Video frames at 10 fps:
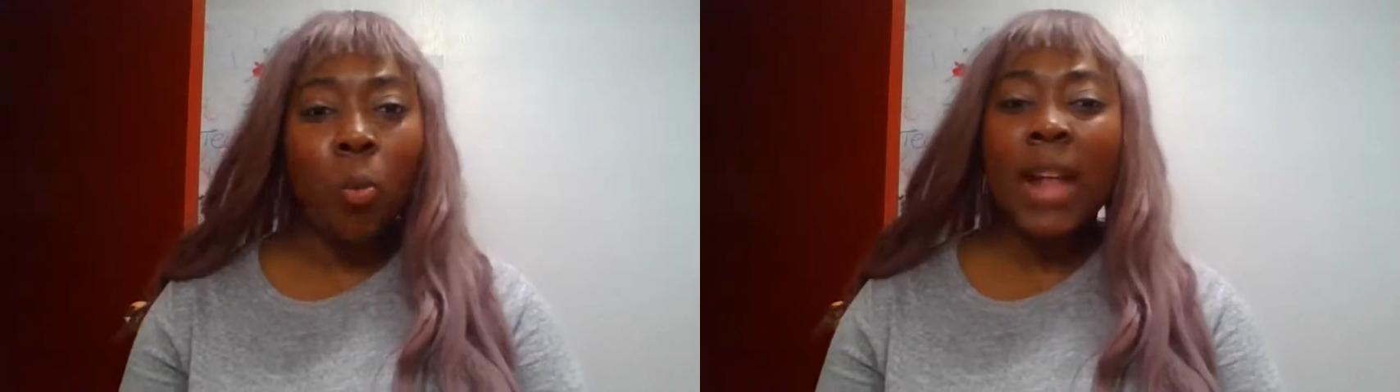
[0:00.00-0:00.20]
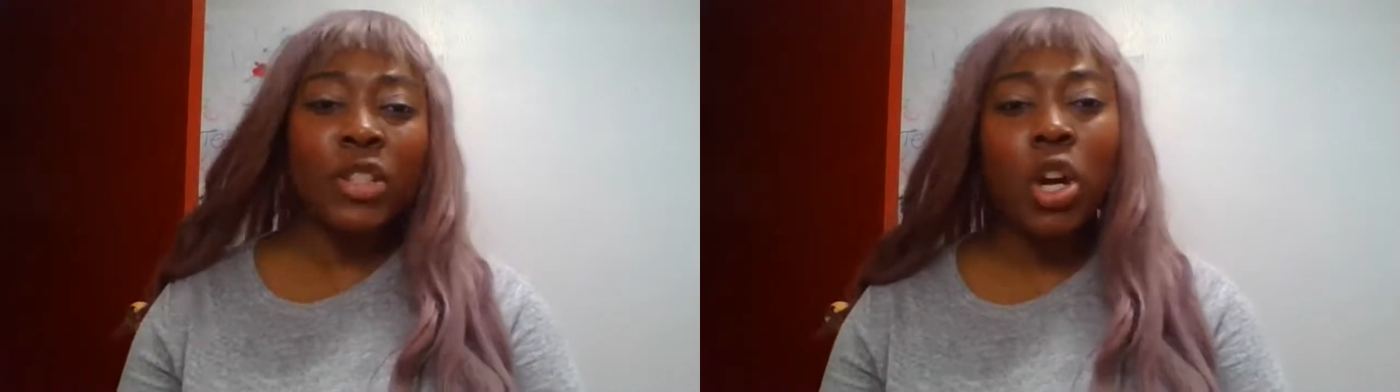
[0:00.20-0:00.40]

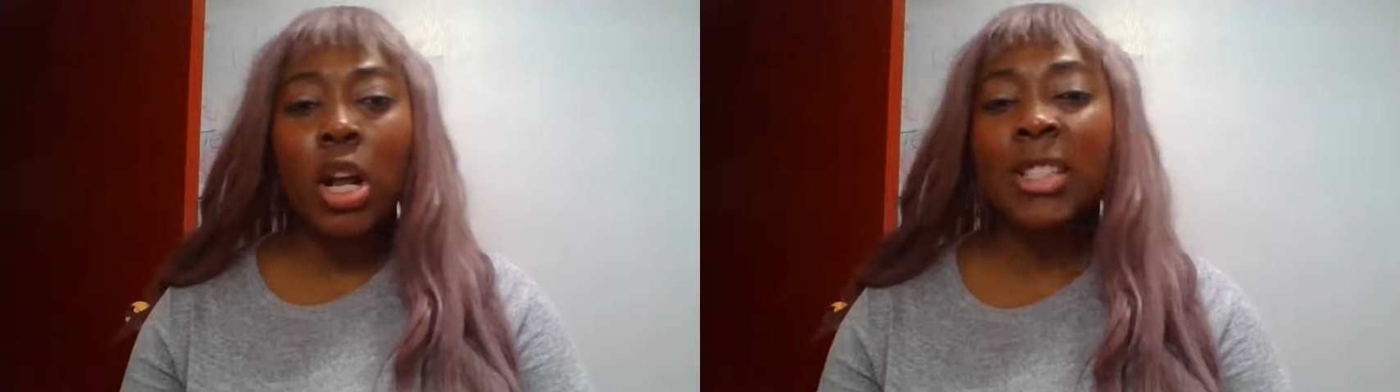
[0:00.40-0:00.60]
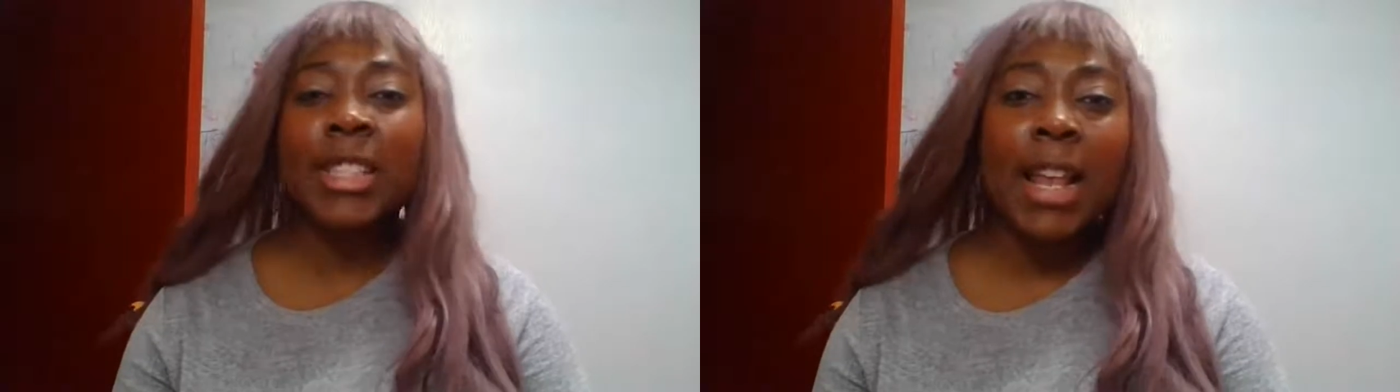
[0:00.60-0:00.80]
white girl
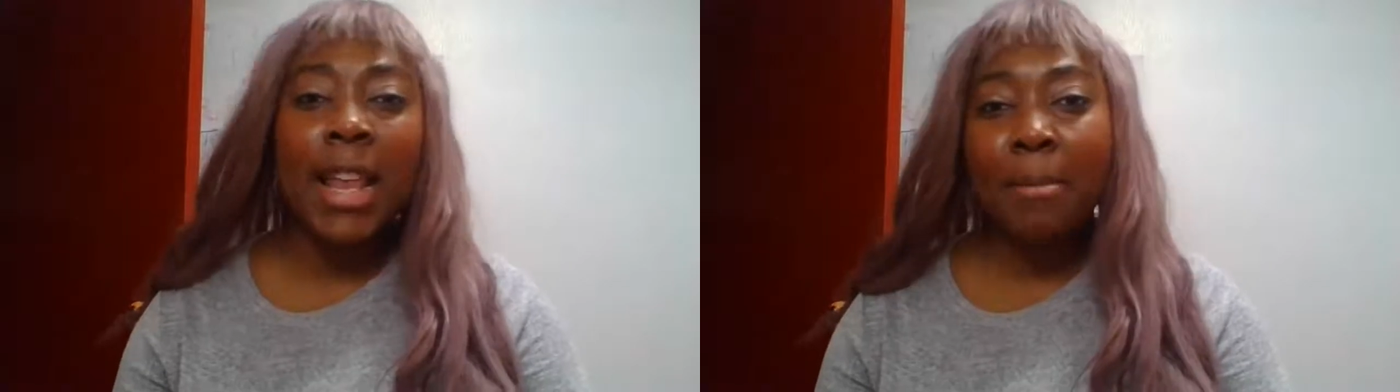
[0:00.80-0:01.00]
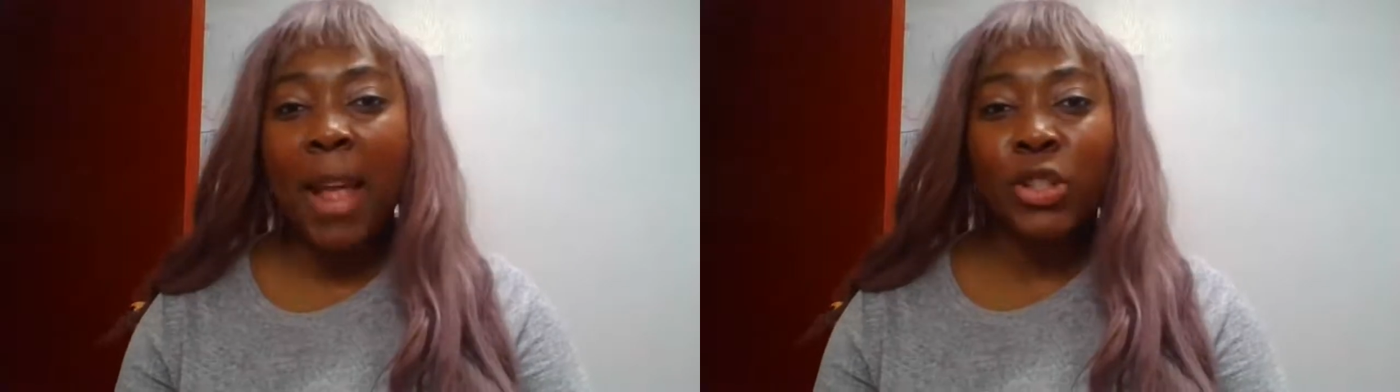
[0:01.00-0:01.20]

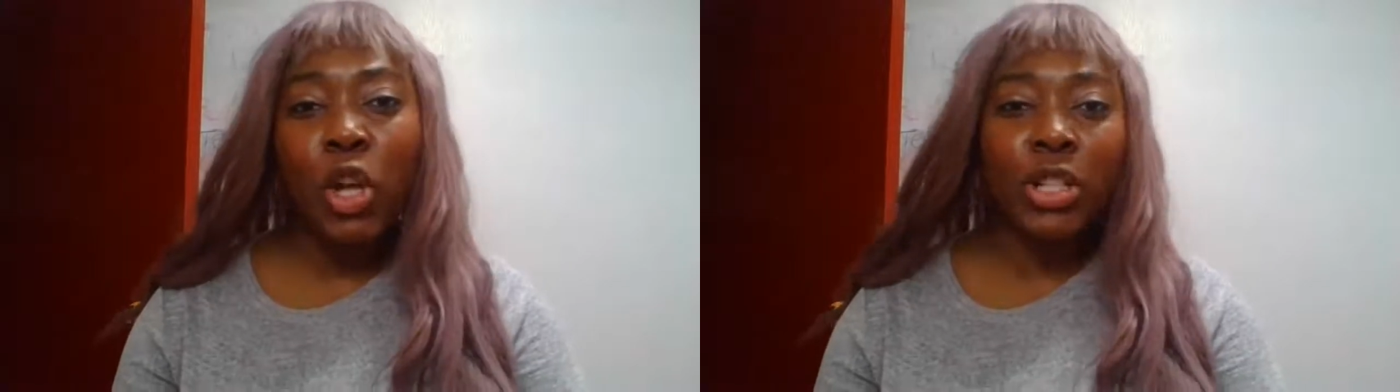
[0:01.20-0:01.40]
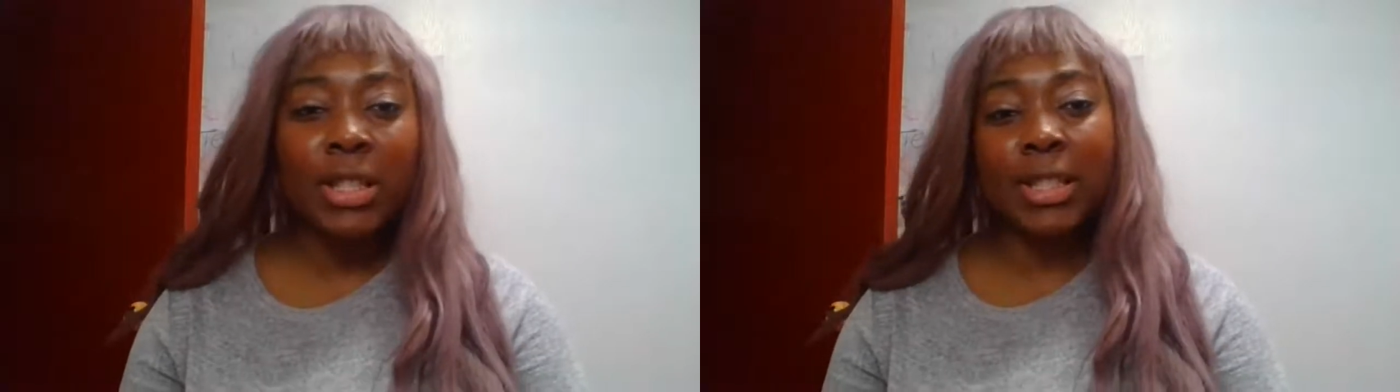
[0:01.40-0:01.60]
stealing my
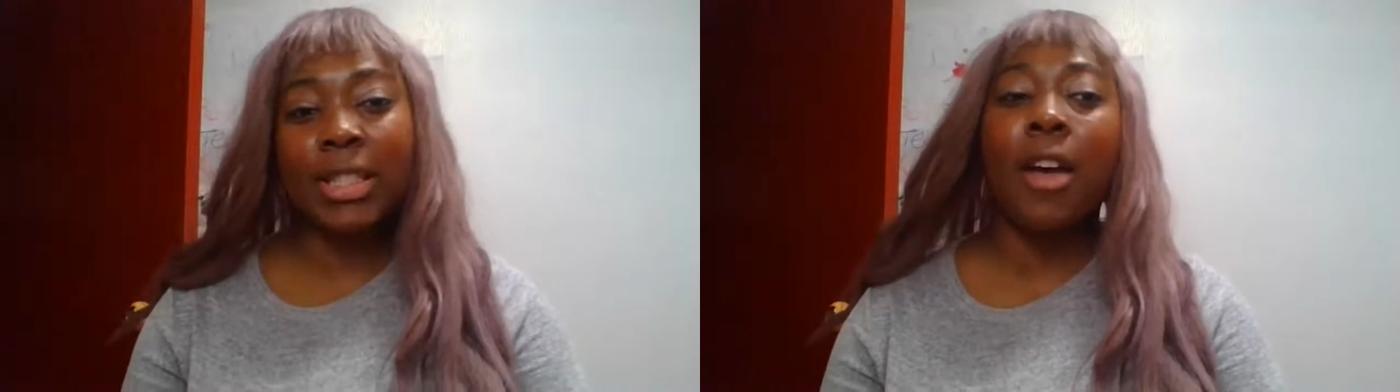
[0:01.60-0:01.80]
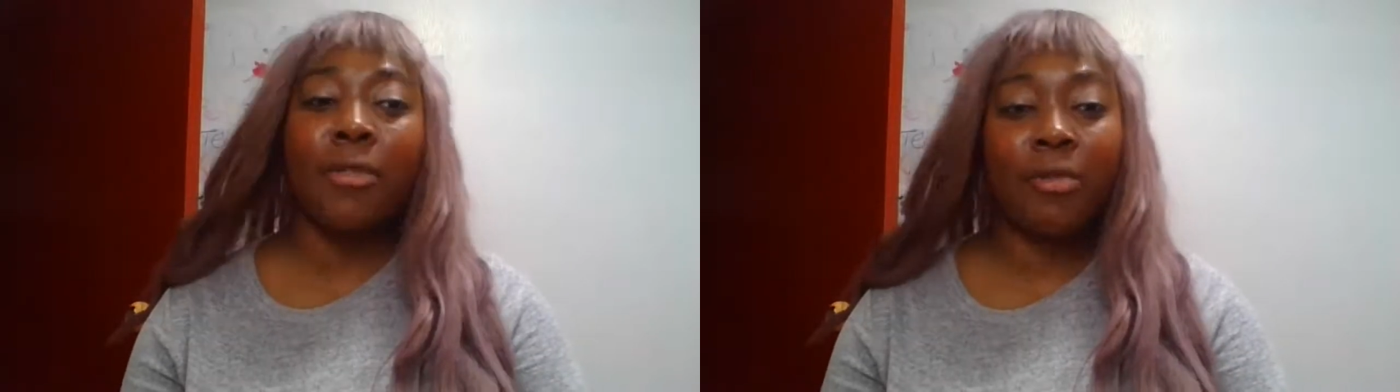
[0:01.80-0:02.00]
daughter's
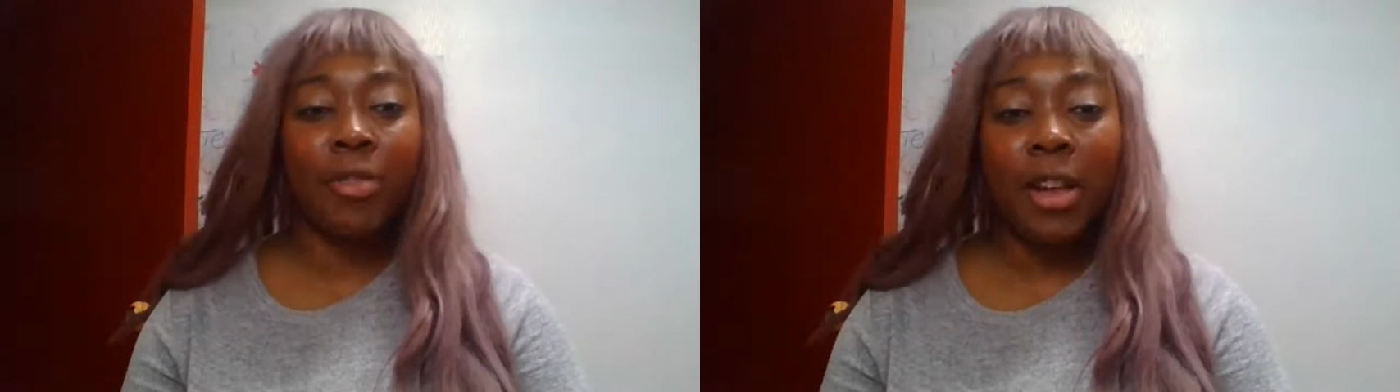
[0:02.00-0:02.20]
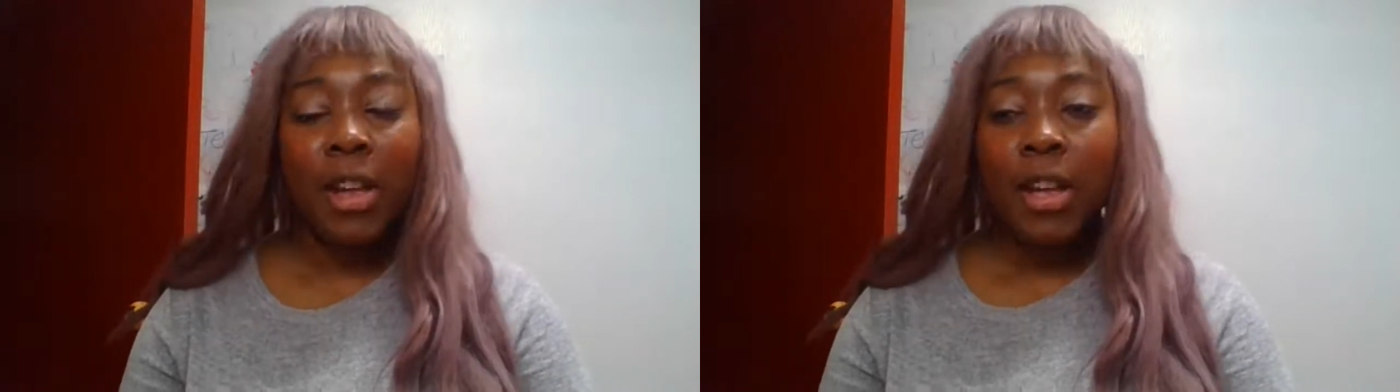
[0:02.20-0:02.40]
stuff.